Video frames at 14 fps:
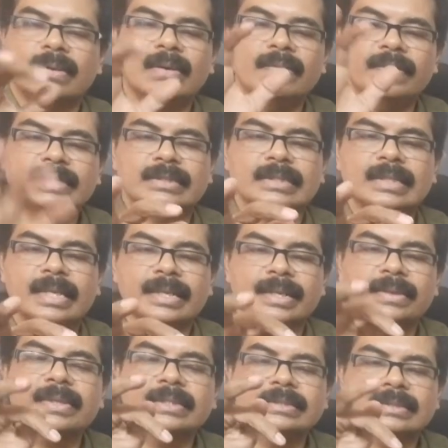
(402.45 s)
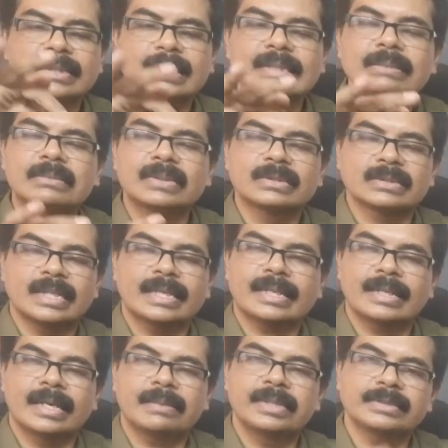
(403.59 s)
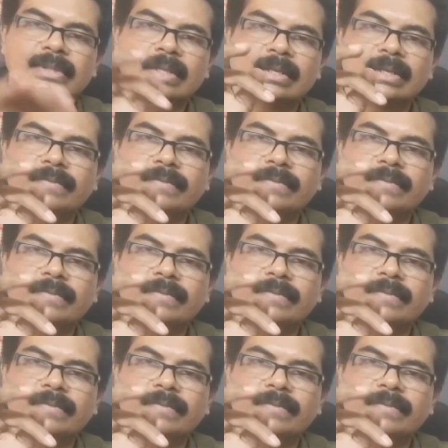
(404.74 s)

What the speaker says: Always see that you insert the morcellator handpiece